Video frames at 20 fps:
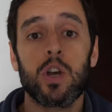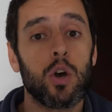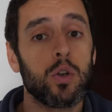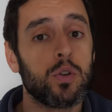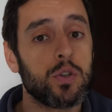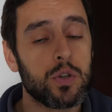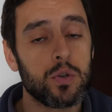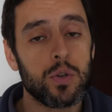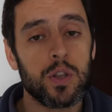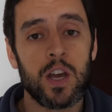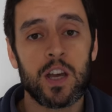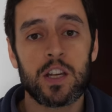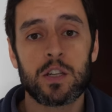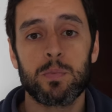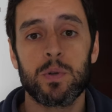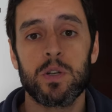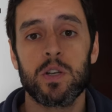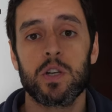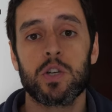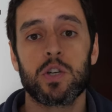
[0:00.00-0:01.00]
go and do the
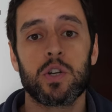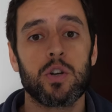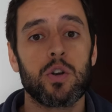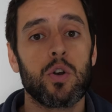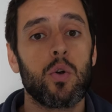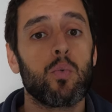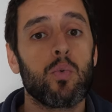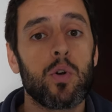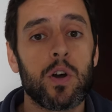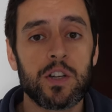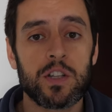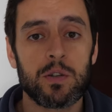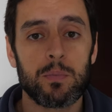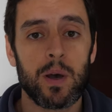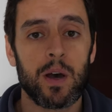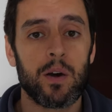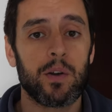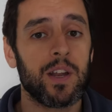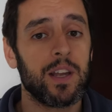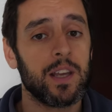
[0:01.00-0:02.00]
expedition, write
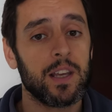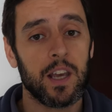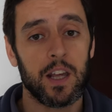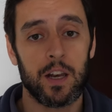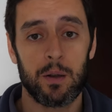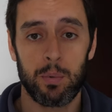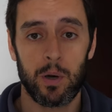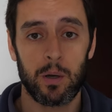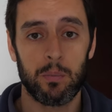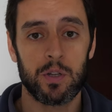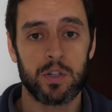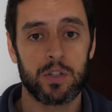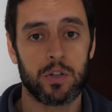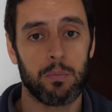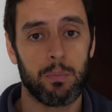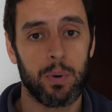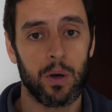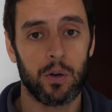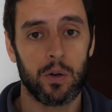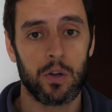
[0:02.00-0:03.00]
about it, get it published
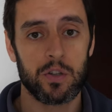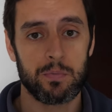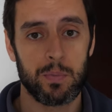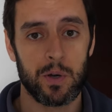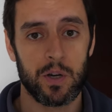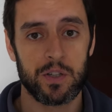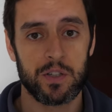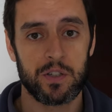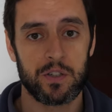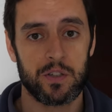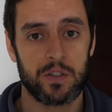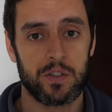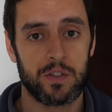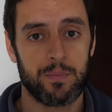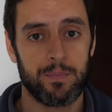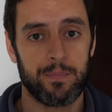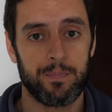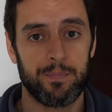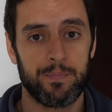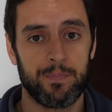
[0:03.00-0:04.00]
on Polo's
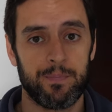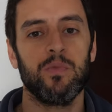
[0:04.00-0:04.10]
Bastards.